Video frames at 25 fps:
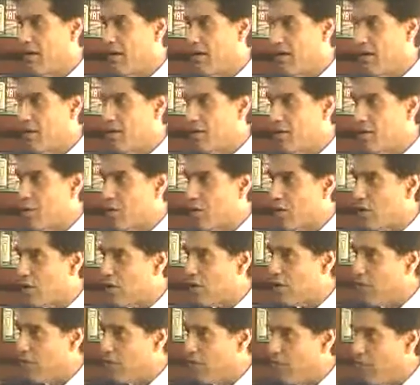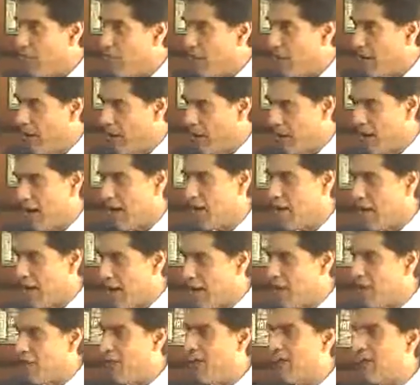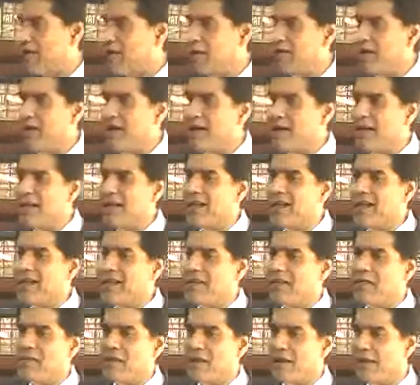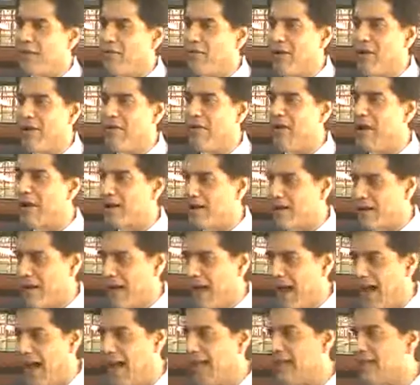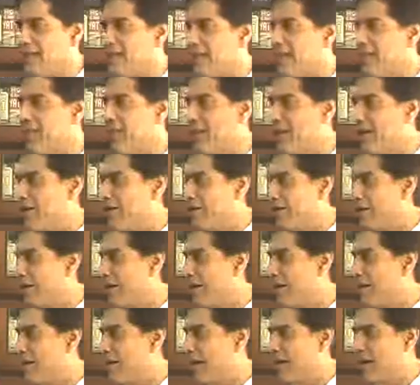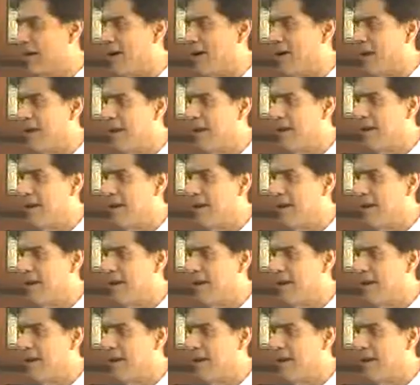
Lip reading: So now unfortunately that is because when we ask some individual builder,